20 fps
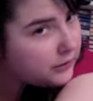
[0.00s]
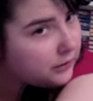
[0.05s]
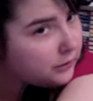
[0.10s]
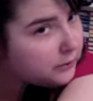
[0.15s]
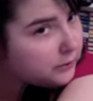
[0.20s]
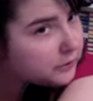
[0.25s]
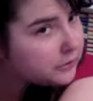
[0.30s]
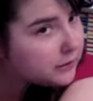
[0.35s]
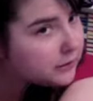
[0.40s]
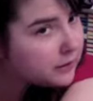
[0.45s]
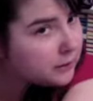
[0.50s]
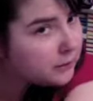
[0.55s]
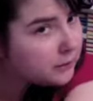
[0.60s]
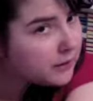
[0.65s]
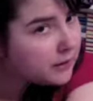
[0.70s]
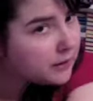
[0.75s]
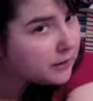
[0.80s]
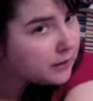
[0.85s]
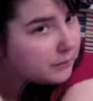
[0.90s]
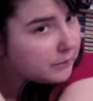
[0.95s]
almost like I'm
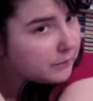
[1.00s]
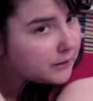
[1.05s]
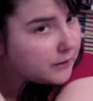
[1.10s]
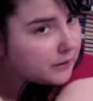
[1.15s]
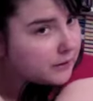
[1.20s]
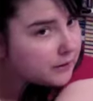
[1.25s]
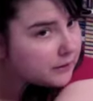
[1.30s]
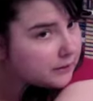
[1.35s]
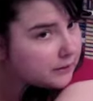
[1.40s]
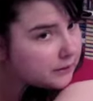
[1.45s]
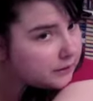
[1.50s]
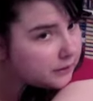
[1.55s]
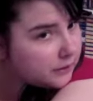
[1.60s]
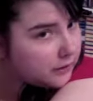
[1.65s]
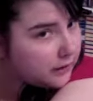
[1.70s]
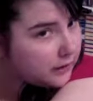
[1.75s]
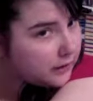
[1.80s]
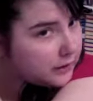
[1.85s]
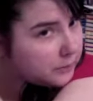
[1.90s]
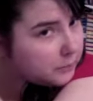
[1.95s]
making a big
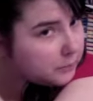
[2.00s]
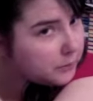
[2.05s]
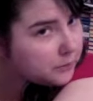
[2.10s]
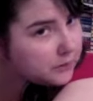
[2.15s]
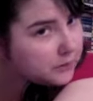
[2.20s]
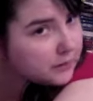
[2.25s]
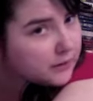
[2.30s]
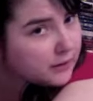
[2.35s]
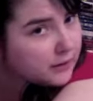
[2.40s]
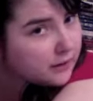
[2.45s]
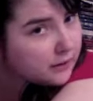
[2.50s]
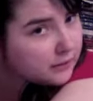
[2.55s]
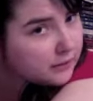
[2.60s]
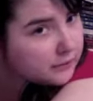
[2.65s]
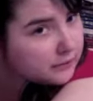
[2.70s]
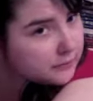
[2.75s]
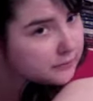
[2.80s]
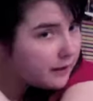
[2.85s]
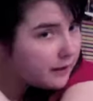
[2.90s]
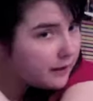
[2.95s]
side
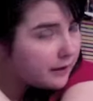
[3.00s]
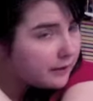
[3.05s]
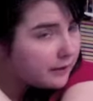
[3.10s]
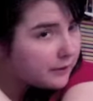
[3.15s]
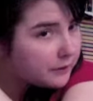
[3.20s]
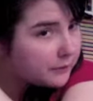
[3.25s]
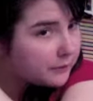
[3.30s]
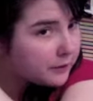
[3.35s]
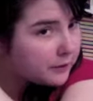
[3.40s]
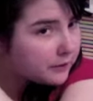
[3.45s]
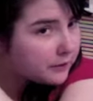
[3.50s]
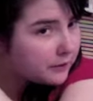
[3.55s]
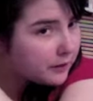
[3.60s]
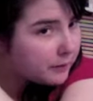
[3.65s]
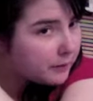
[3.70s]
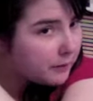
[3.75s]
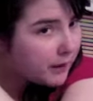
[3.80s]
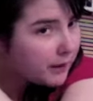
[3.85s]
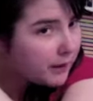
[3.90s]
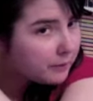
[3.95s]
ponytail, and then once
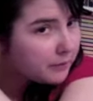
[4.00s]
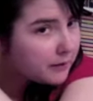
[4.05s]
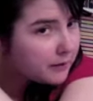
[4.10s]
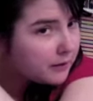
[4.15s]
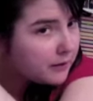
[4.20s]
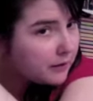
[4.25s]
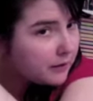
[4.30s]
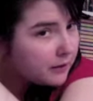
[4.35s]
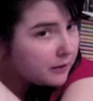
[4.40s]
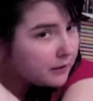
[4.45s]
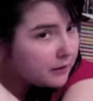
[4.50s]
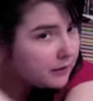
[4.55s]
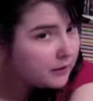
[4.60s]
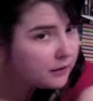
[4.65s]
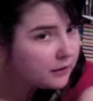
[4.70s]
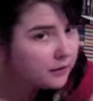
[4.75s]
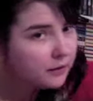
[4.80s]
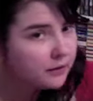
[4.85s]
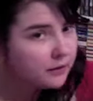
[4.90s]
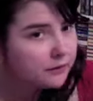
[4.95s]
I'm happy
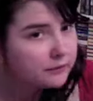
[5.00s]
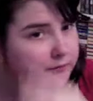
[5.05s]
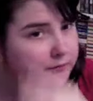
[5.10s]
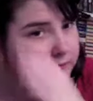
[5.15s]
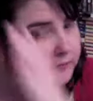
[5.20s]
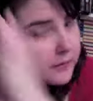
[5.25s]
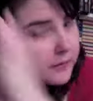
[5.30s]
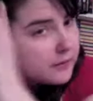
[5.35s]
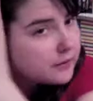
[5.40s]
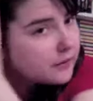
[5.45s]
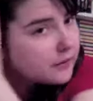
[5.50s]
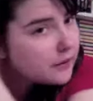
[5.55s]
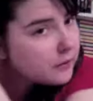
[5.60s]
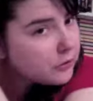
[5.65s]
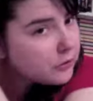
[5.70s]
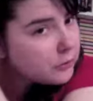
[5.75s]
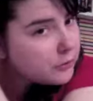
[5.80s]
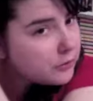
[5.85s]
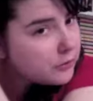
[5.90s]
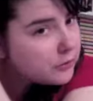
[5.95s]
with
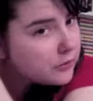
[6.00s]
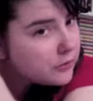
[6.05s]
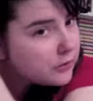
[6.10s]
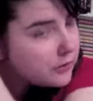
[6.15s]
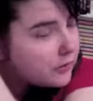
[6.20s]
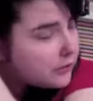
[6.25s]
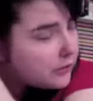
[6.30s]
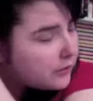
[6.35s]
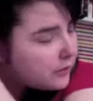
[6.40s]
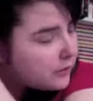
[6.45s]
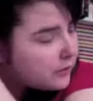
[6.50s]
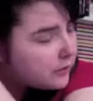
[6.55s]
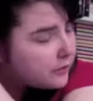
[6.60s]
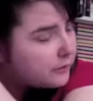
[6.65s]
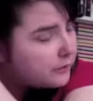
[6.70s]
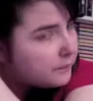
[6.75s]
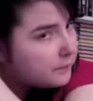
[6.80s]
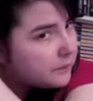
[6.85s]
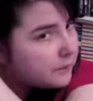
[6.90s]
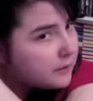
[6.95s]
how smooth it looks
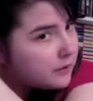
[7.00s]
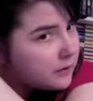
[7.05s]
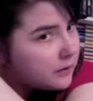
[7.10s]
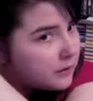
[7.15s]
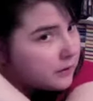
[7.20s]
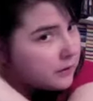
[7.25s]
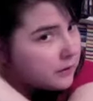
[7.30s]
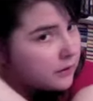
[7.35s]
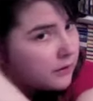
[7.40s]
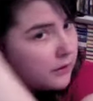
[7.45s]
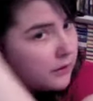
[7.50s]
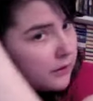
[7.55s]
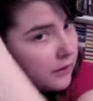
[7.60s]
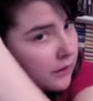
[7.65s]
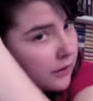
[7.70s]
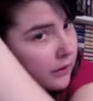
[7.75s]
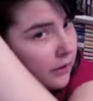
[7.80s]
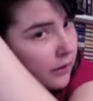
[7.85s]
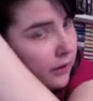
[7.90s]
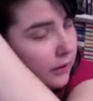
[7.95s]

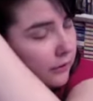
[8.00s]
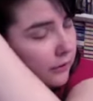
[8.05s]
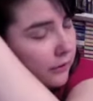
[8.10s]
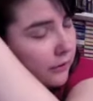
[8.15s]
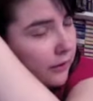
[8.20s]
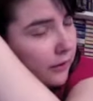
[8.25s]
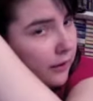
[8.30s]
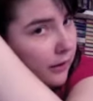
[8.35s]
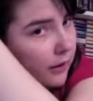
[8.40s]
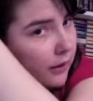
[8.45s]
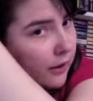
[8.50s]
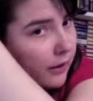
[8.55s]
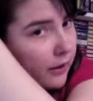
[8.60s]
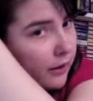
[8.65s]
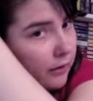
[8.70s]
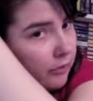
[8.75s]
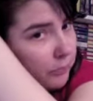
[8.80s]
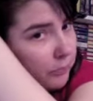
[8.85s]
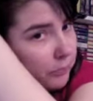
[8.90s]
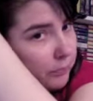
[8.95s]
and everything,
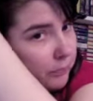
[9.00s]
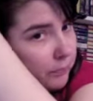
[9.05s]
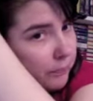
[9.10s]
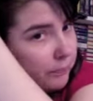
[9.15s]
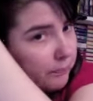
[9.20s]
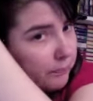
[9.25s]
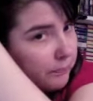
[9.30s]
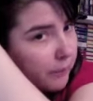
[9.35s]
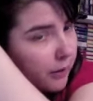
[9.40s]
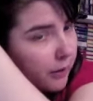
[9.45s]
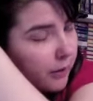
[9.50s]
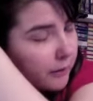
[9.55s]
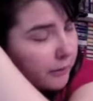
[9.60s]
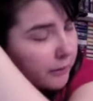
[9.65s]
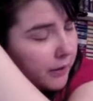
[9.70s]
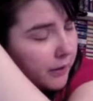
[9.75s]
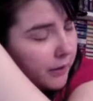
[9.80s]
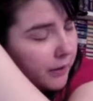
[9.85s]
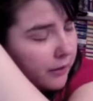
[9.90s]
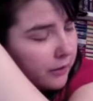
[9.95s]
I part
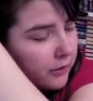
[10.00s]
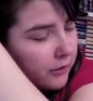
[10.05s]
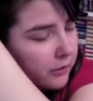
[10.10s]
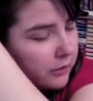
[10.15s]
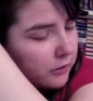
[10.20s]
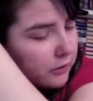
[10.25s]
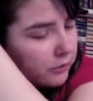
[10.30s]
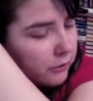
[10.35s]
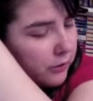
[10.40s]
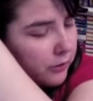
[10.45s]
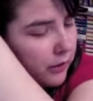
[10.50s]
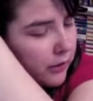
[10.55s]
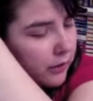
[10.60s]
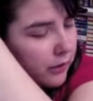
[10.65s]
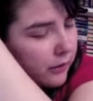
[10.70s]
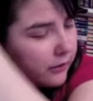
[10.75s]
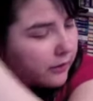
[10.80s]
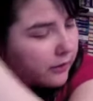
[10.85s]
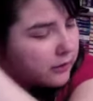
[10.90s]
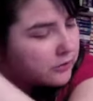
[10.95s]
my hair into 3
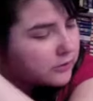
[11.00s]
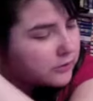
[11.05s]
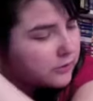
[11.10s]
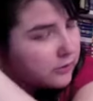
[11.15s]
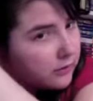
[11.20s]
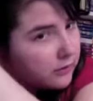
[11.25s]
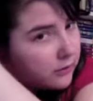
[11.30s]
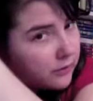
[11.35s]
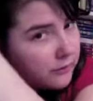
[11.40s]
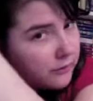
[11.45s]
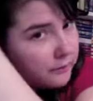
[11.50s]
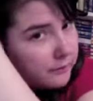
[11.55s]
sections.